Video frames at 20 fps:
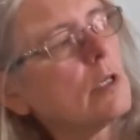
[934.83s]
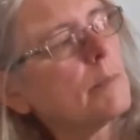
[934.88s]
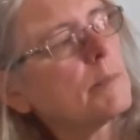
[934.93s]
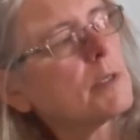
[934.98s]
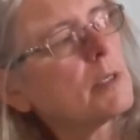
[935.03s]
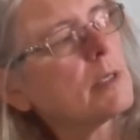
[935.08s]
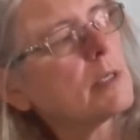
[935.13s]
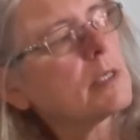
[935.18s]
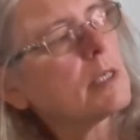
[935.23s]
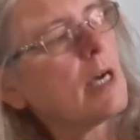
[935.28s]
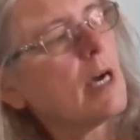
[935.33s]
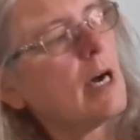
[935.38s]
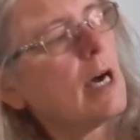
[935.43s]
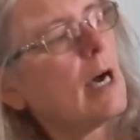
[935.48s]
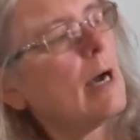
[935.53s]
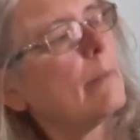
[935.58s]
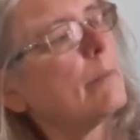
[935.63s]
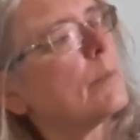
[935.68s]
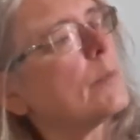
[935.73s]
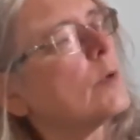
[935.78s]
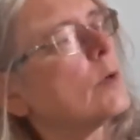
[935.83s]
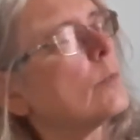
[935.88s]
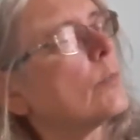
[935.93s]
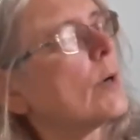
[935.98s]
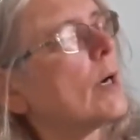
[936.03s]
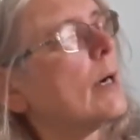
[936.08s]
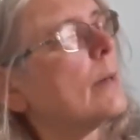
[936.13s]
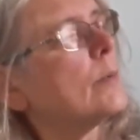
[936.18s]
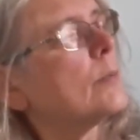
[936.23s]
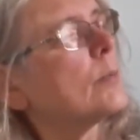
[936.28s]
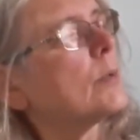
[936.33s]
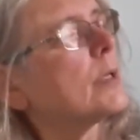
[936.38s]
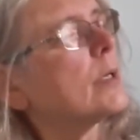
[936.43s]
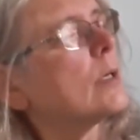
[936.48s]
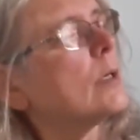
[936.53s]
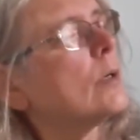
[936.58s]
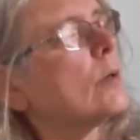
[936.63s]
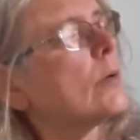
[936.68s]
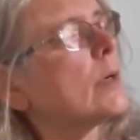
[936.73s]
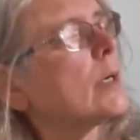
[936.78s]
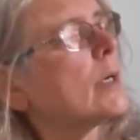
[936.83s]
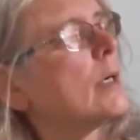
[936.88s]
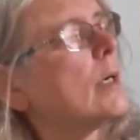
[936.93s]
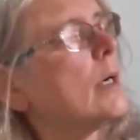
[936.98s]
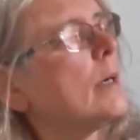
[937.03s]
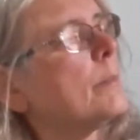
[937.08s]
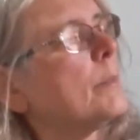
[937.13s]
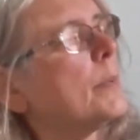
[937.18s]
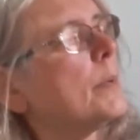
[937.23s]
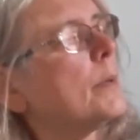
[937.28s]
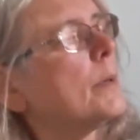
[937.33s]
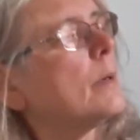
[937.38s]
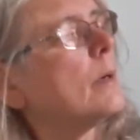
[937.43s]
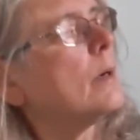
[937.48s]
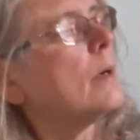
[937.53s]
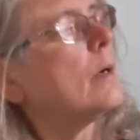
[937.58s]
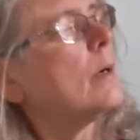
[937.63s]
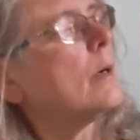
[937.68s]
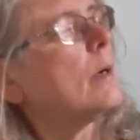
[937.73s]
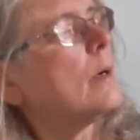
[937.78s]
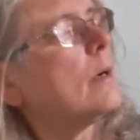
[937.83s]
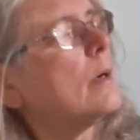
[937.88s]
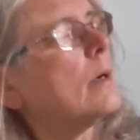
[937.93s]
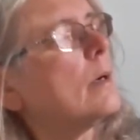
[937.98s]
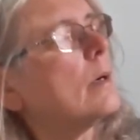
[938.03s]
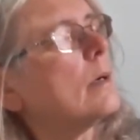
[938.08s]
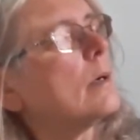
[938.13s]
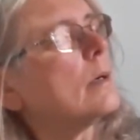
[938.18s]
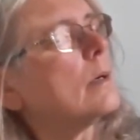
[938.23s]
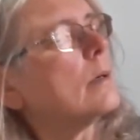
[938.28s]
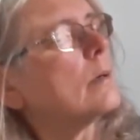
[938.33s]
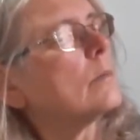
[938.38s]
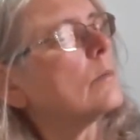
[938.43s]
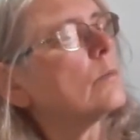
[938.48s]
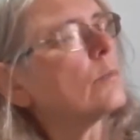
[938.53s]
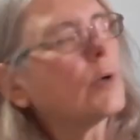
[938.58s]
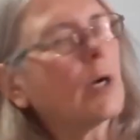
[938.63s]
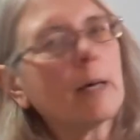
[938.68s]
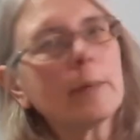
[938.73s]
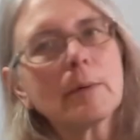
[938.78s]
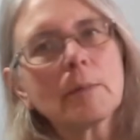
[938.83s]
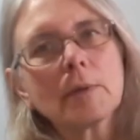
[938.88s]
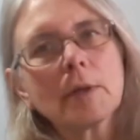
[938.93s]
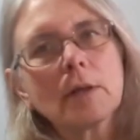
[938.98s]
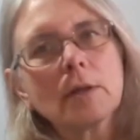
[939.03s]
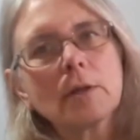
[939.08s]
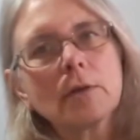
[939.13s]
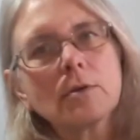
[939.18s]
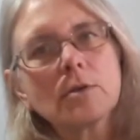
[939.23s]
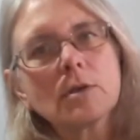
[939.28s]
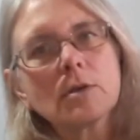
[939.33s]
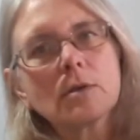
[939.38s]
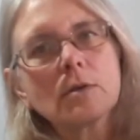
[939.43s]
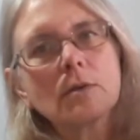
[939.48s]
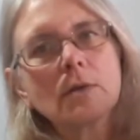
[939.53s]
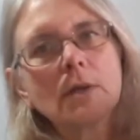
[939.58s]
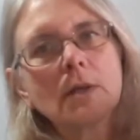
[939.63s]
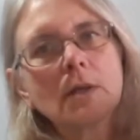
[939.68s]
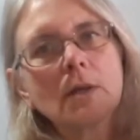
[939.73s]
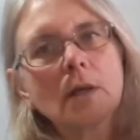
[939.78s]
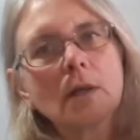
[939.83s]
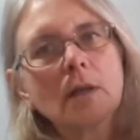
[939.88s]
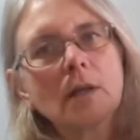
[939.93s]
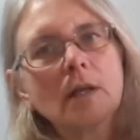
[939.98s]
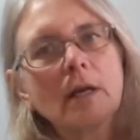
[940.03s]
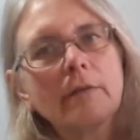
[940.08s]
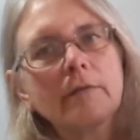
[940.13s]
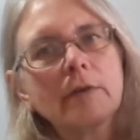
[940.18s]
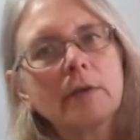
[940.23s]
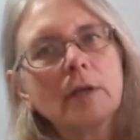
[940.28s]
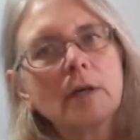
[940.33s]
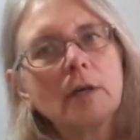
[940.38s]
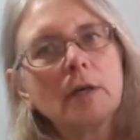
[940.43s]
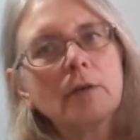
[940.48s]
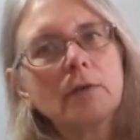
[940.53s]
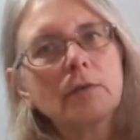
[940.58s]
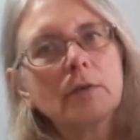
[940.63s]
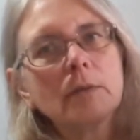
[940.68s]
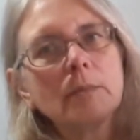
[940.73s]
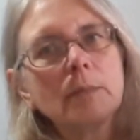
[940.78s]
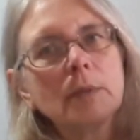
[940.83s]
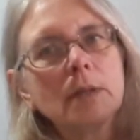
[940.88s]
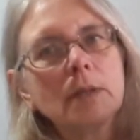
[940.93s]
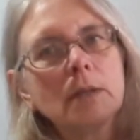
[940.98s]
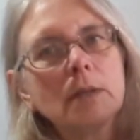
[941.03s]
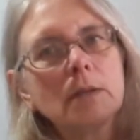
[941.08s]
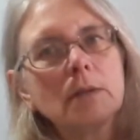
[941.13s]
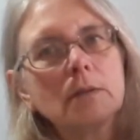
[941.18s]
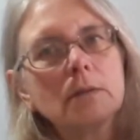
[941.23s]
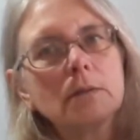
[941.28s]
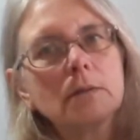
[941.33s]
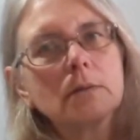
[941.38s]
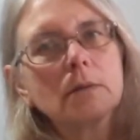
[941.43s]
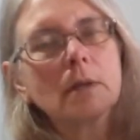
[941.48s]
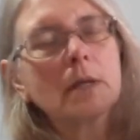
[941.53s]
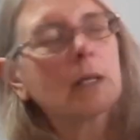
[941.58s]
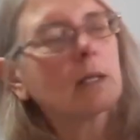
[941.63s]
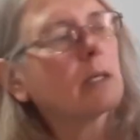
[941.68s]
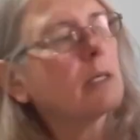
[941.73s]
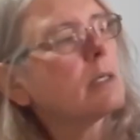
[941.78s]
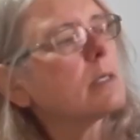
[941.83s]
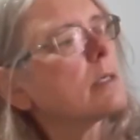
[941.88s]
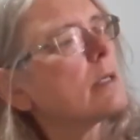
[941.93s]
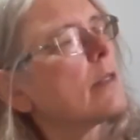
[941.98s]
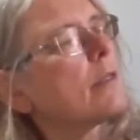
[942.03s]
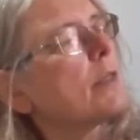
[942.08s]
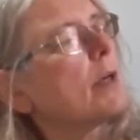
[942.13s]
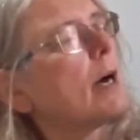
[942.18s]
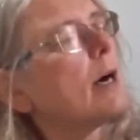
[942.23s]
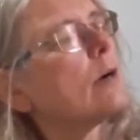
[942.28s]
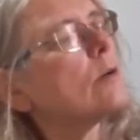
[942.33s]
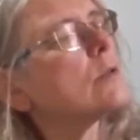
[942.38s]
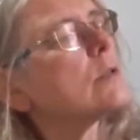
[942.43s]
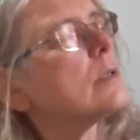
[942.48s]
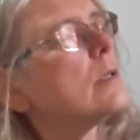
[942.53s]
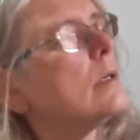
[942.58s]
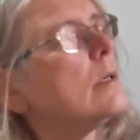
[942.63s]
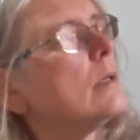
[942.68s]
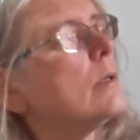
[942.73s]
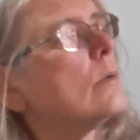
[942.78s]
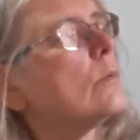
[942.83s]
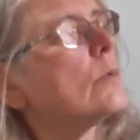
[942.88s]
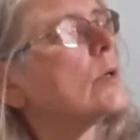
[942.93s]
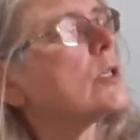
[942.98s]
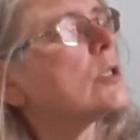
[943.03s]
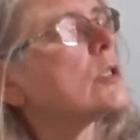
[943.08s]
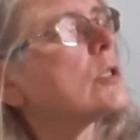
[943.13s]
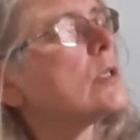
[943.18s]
to the top, you're probably going up probably close to the 1100 mil, at least 1,000, which